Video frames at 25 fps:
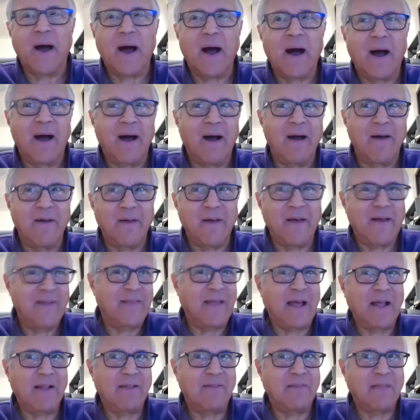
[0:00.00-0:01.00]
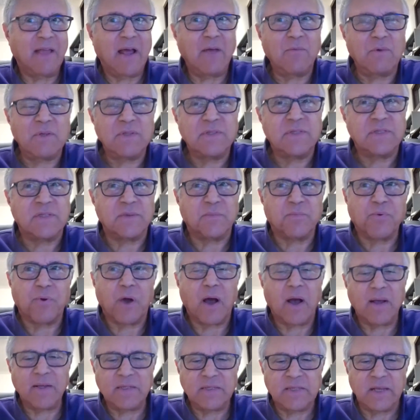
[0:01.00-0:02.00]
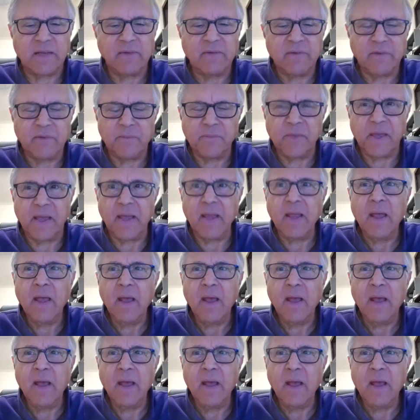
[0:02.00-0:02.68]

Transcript: Uh, that that was surprising to me.